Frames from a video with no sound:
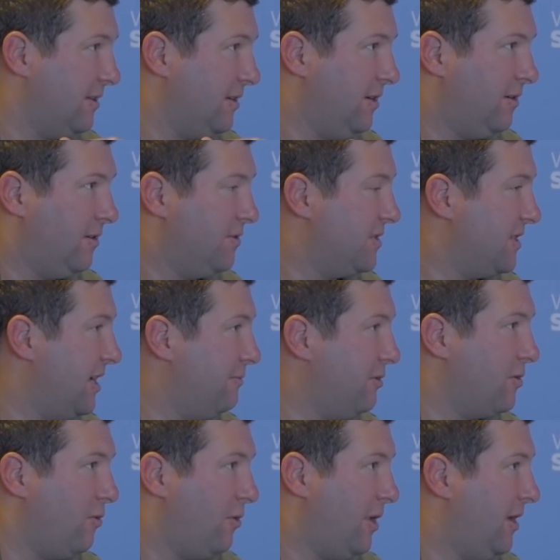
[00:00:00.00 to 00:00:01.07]
the Euro
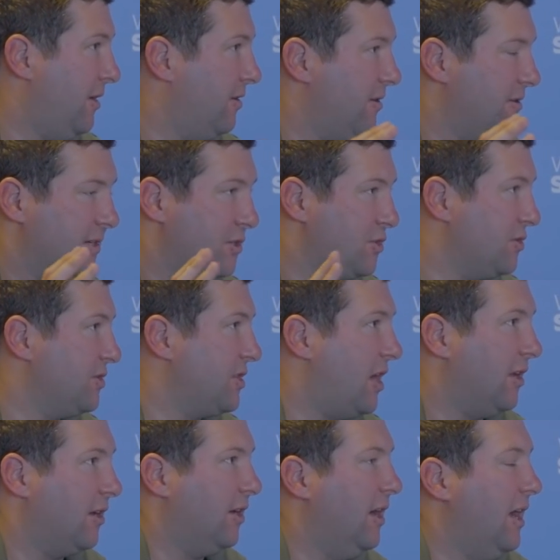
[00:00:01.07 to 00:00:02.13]
stable coin or digital
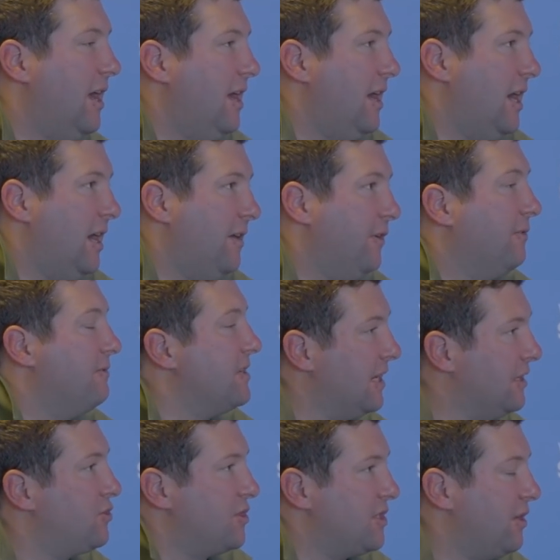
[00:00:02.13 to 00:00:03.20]
dollar. Uh, and there are
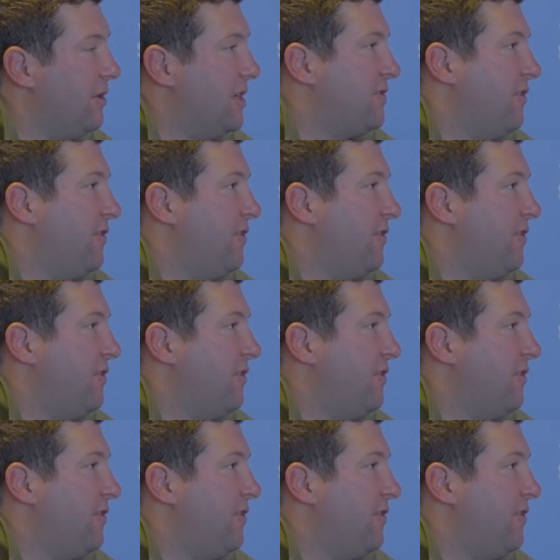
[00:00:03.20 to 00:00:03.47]
interesting ways